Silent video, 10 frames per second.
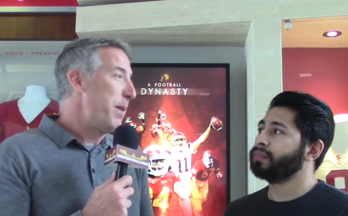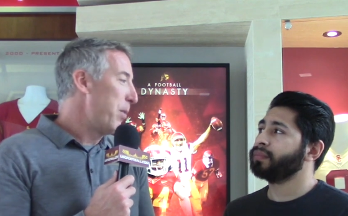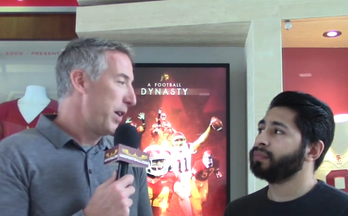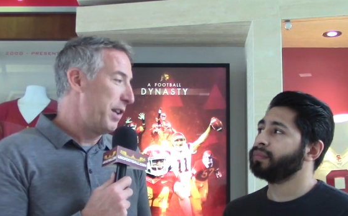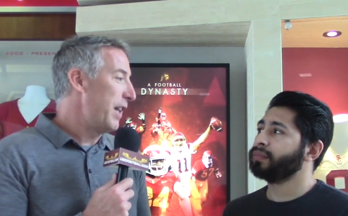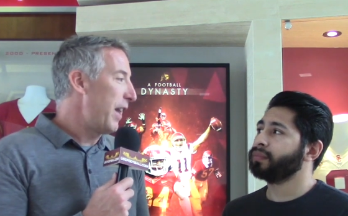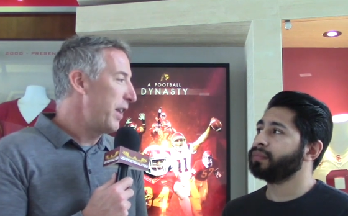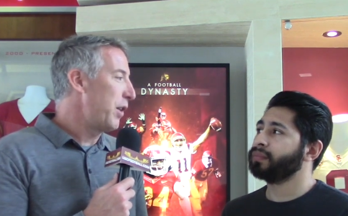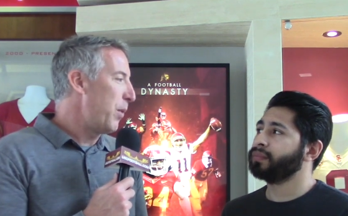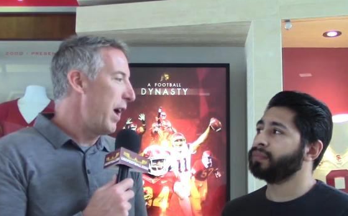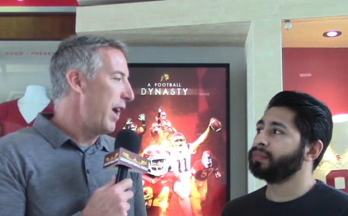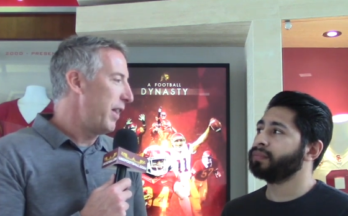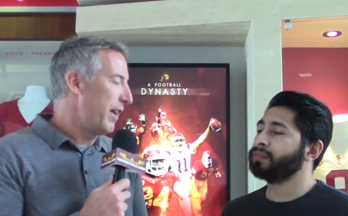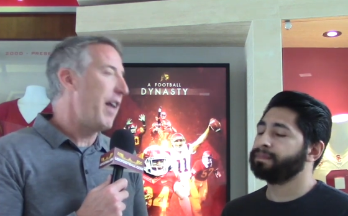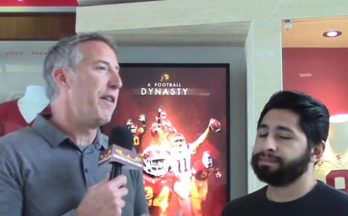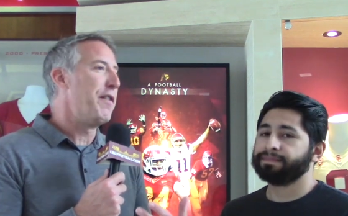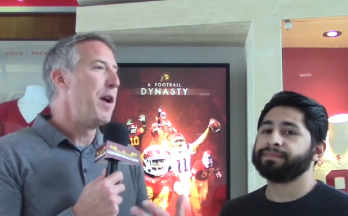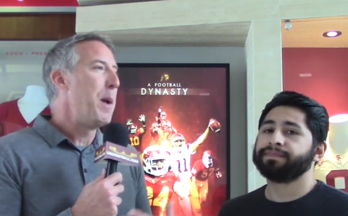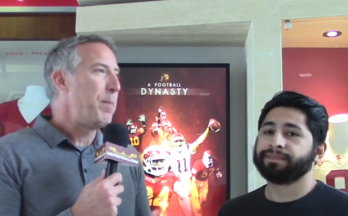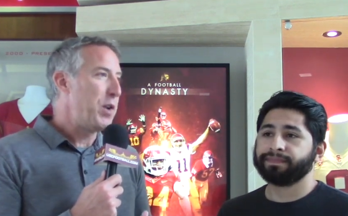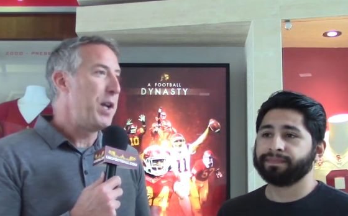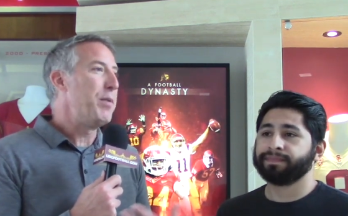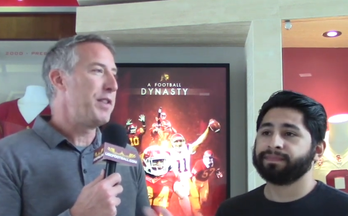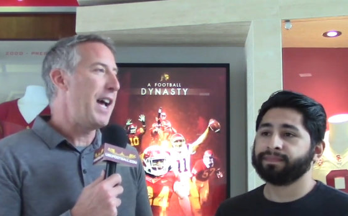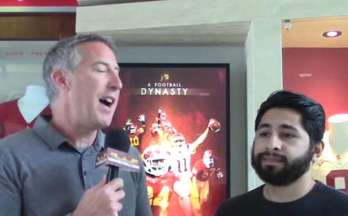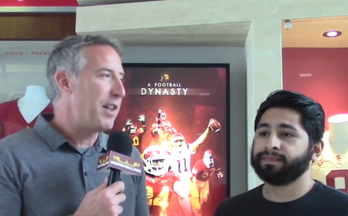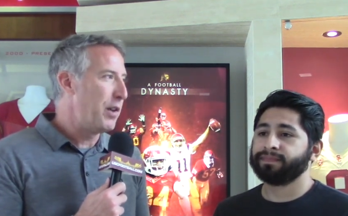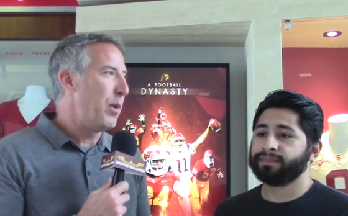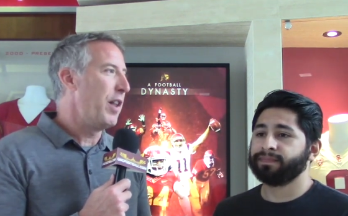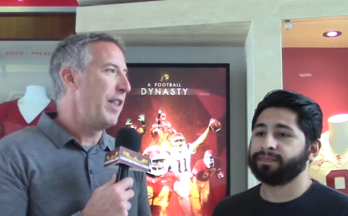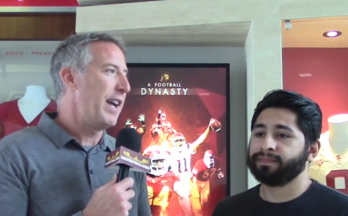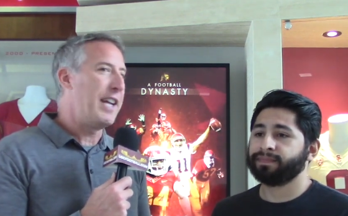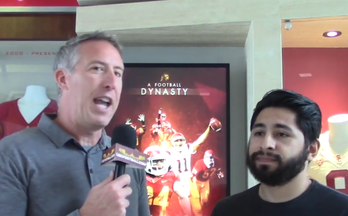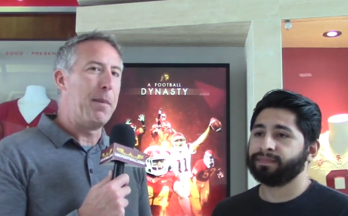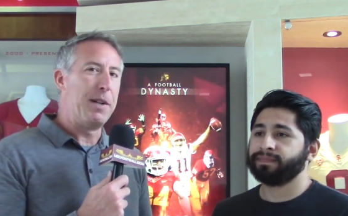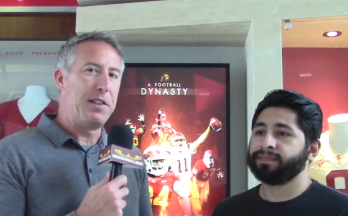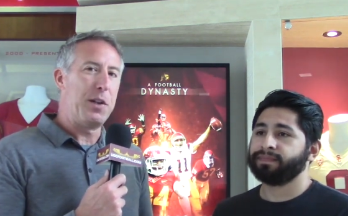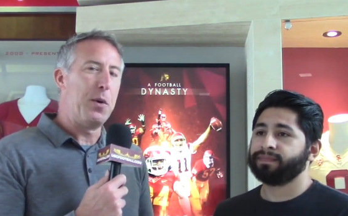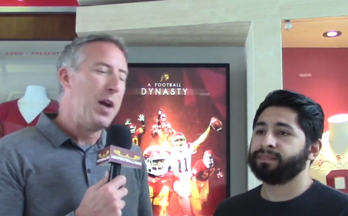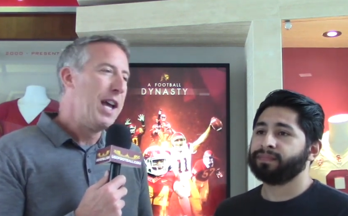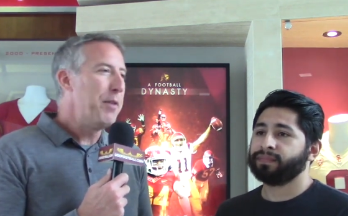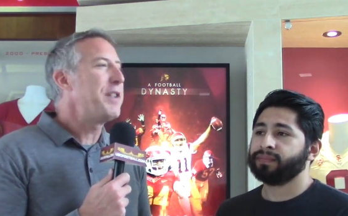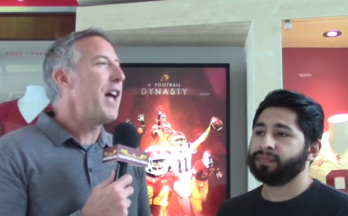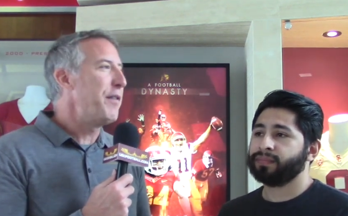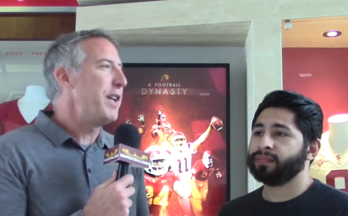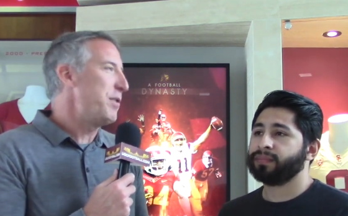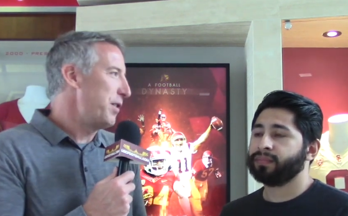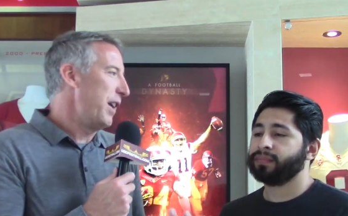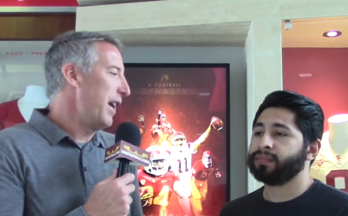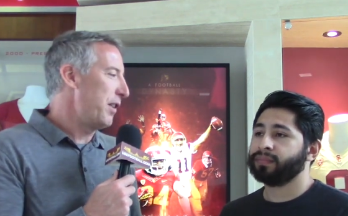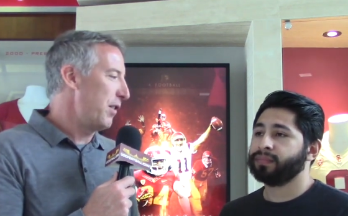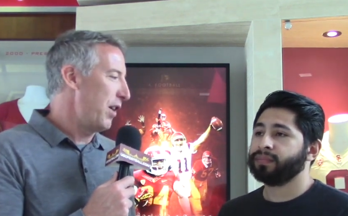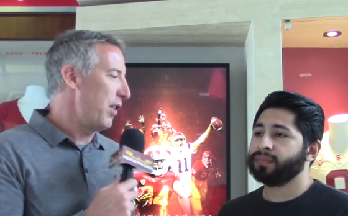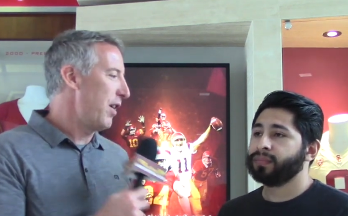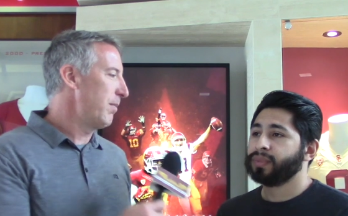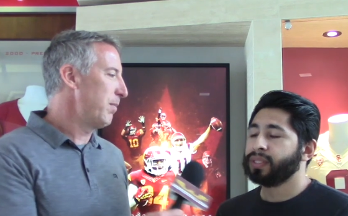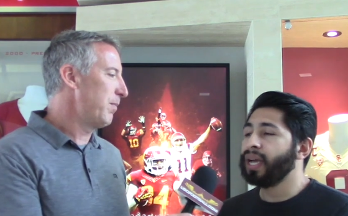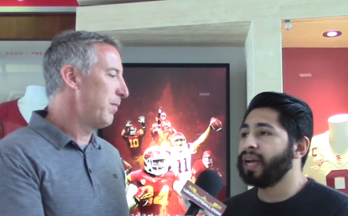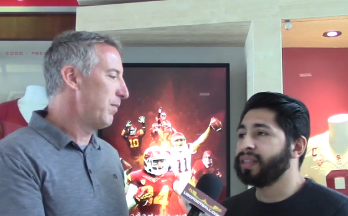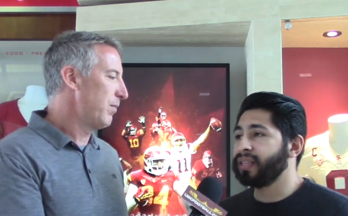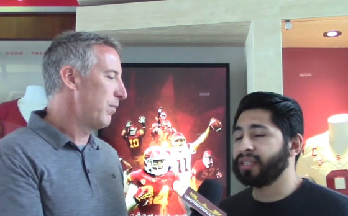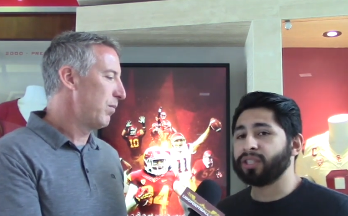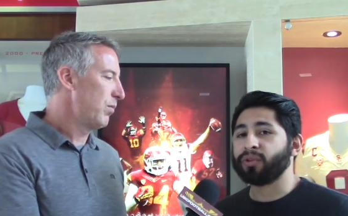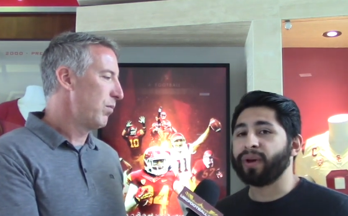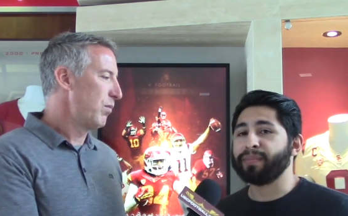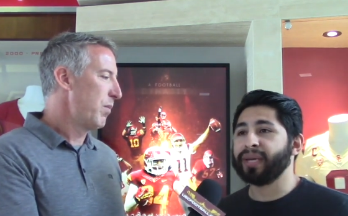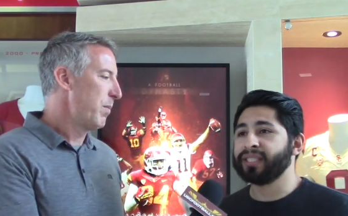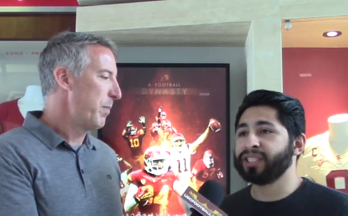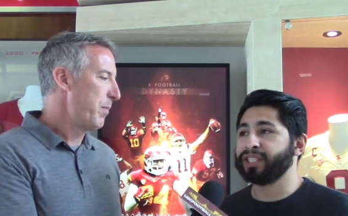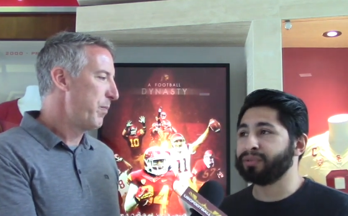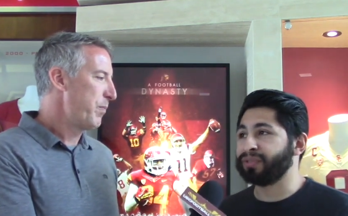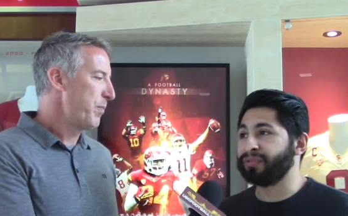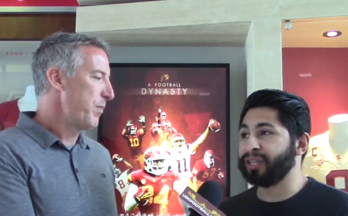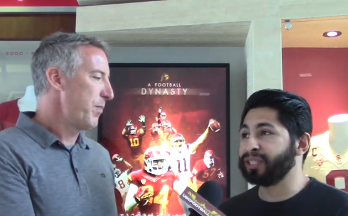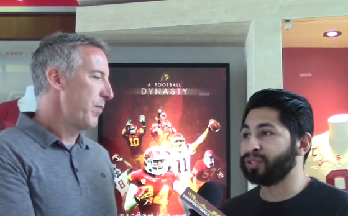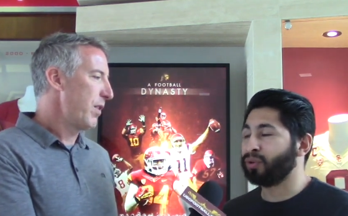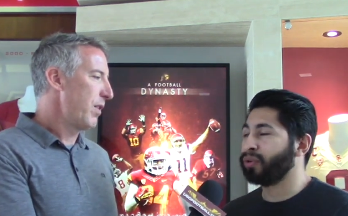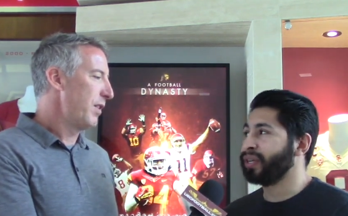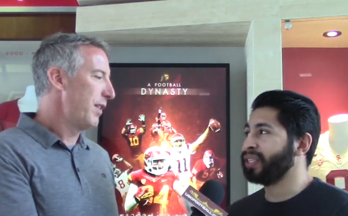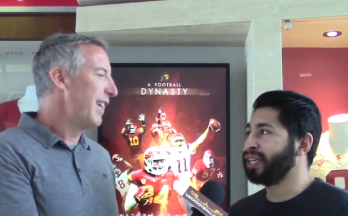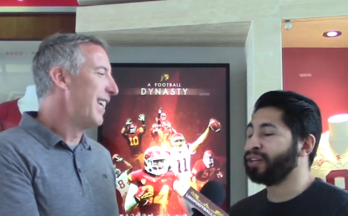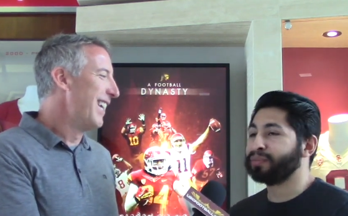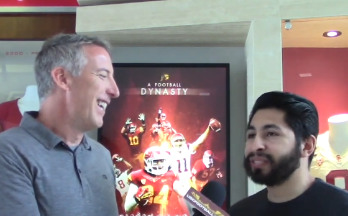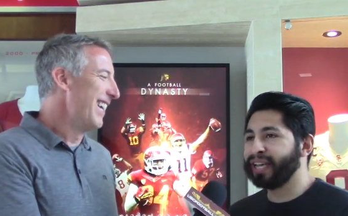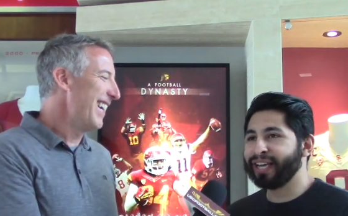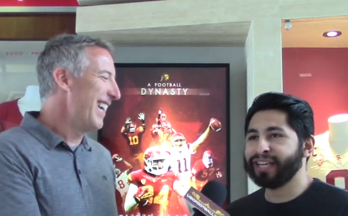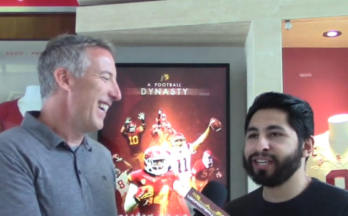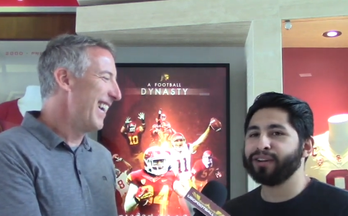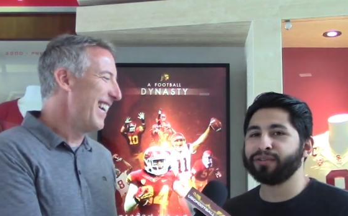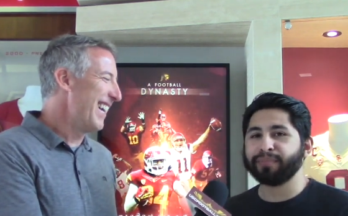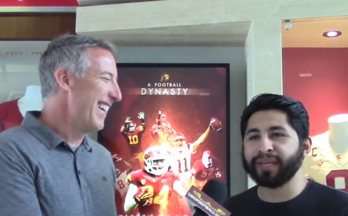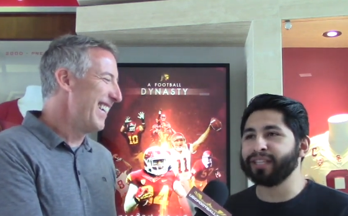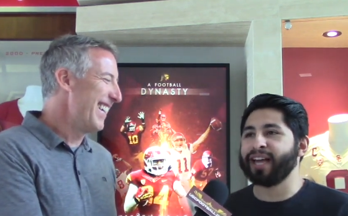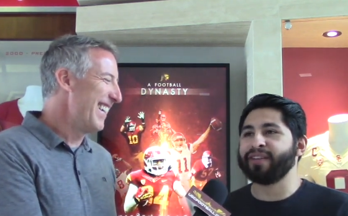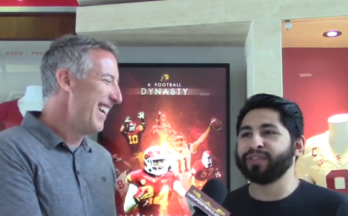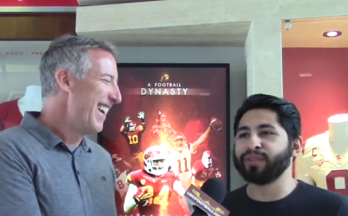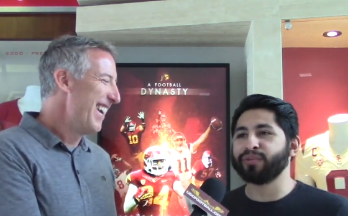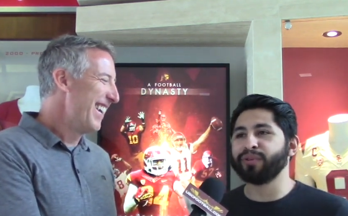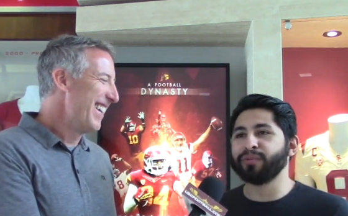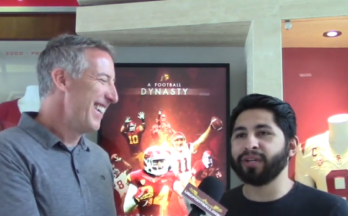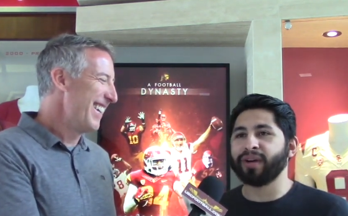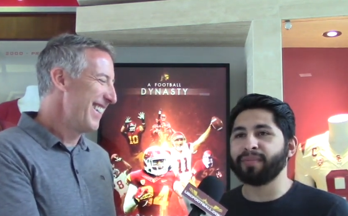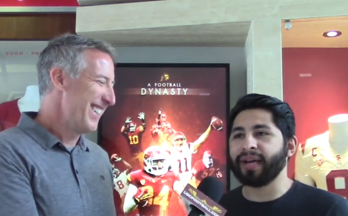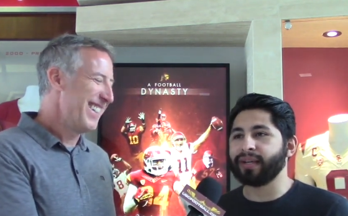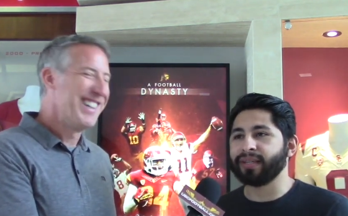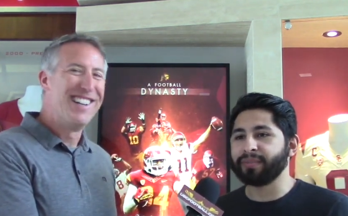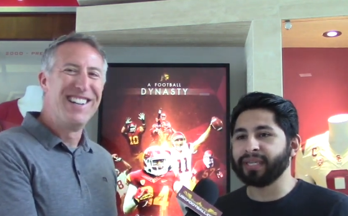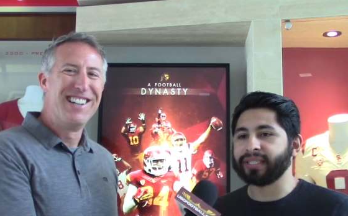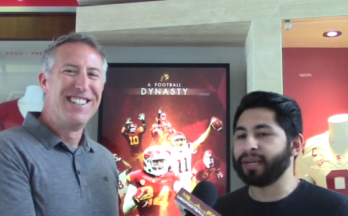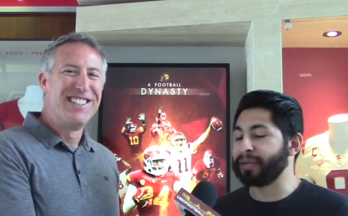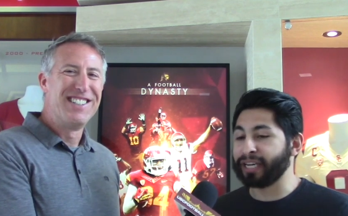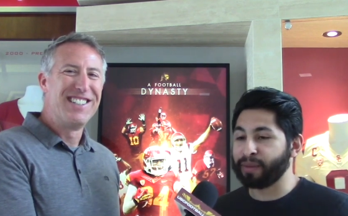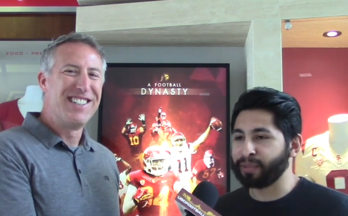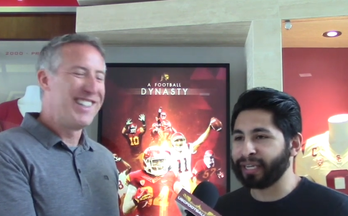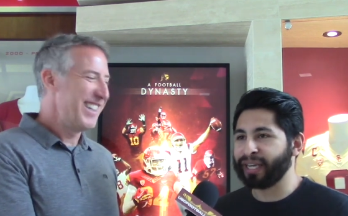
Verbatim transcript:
Speaker 1: him more because he liked the way the kind of, you know, he was tackling well in that game. And so it was kind of an interesting answer, I thought.
Speaker 2: Yeah, I think that's a great message. And it was a funny story, and to hear him say it, you know, big laugh in the room, you know, I'm not going to be a dummy and not play